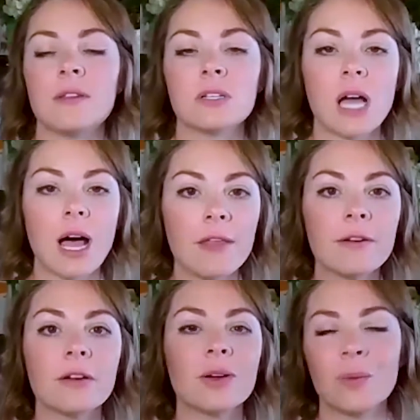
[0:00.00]
There's
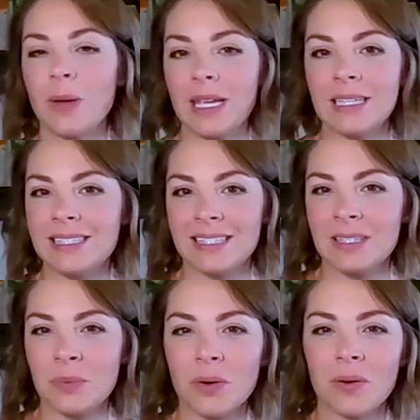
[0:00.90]
other ways to
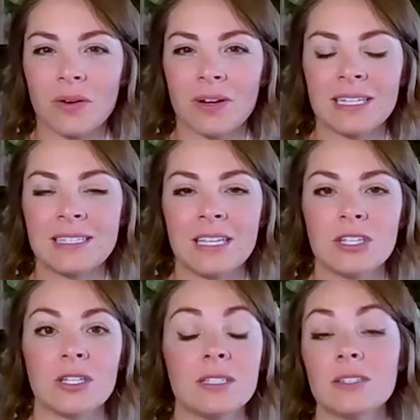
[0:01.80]
support organizations.